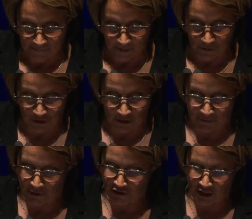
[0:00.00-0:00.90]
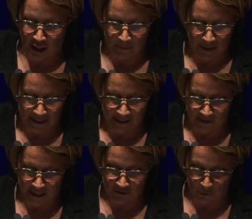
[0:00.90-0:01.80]
It was the first time I ever
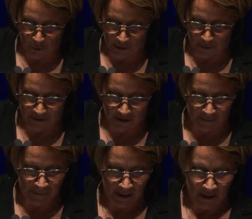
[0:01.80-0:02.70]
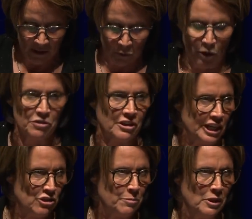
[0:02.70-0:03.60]
got to work with her was at
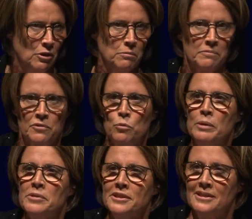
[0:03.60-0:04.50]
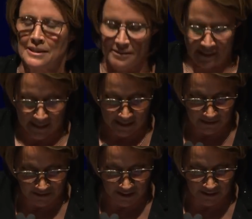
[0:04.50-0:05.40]
HBO for Wimbledon
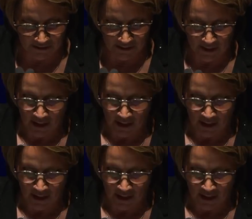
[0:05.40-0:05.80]
1996.